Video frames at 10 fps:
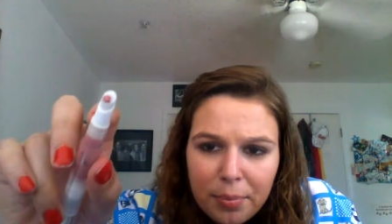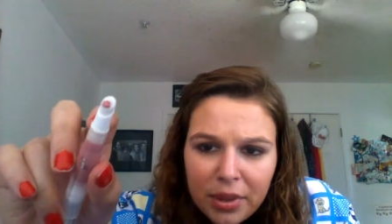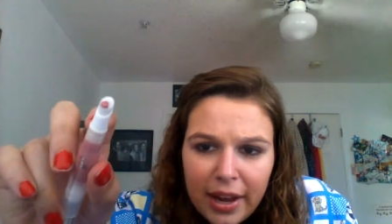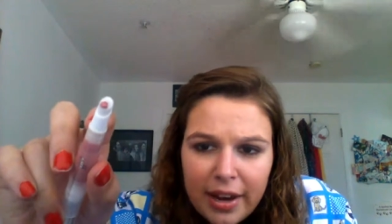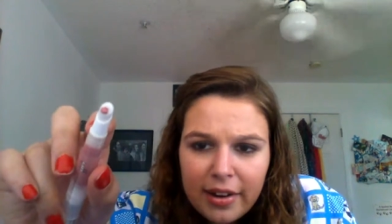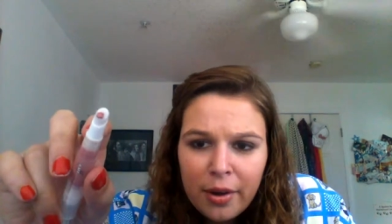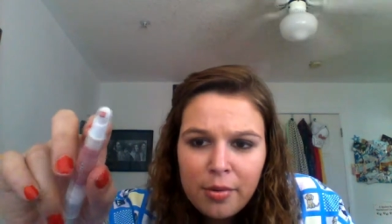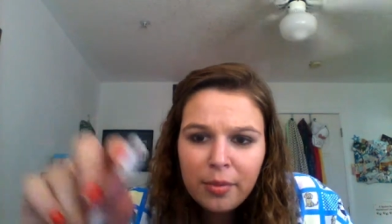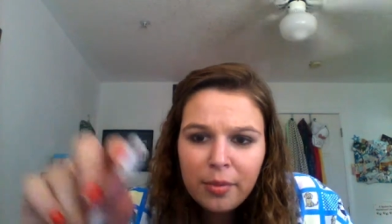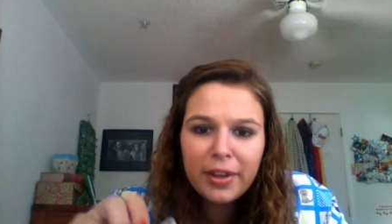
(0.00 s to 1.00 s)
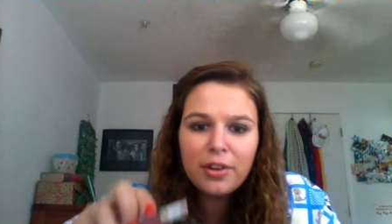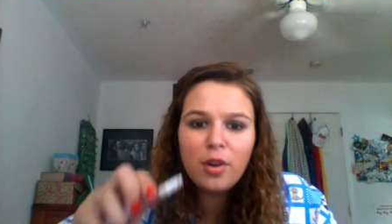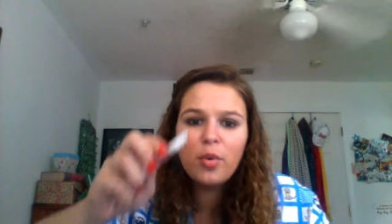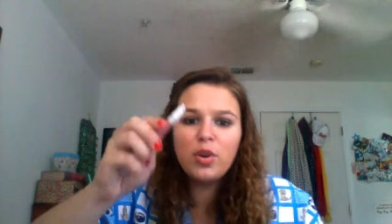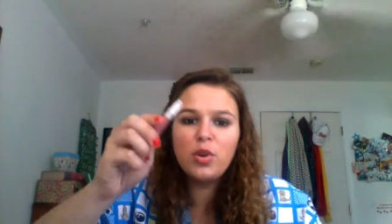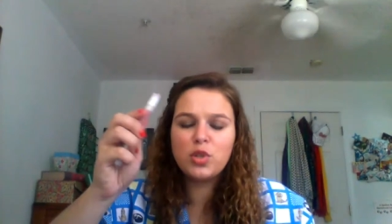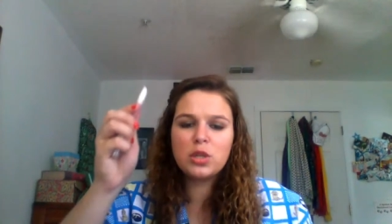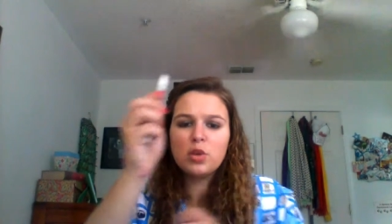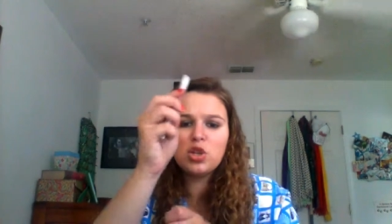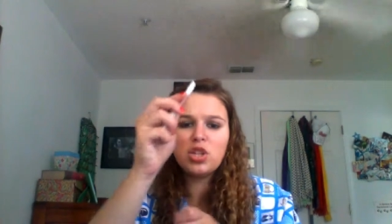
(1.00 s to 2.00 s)
Play-Doh. Like, you know when you
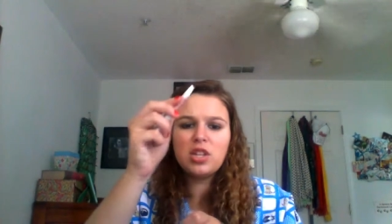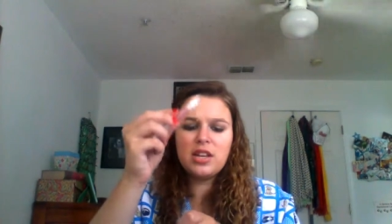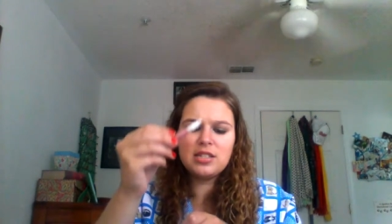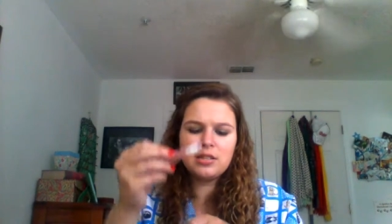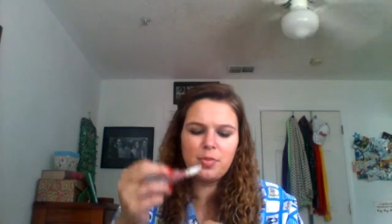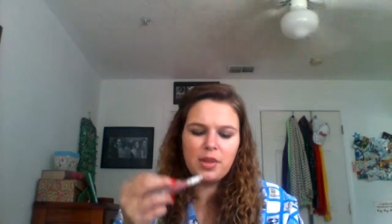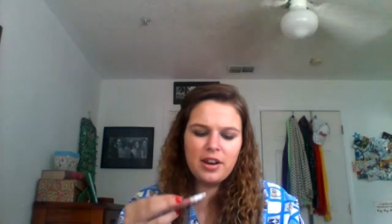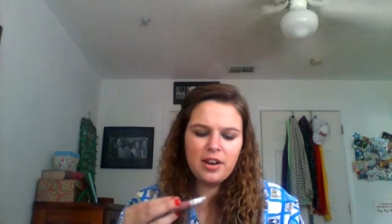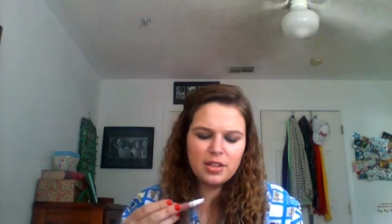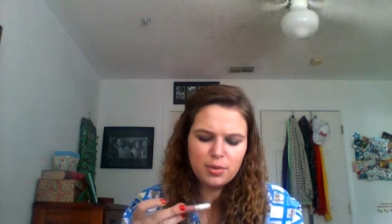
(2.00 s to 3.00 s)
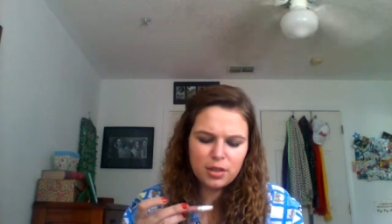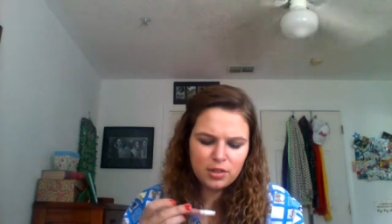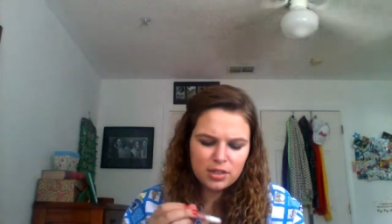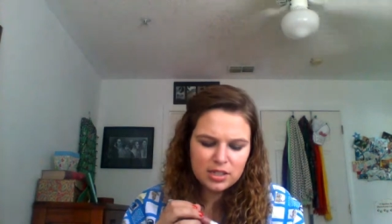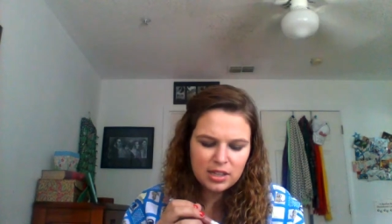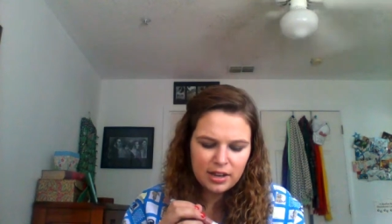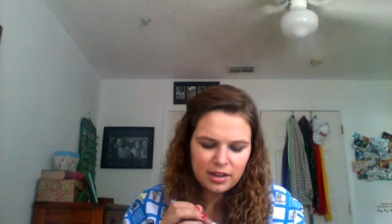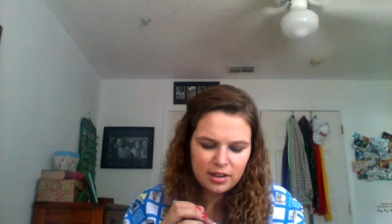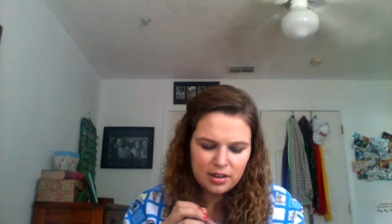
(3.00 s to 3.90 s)
smush the things in the Play-Doh, that's what it looks like.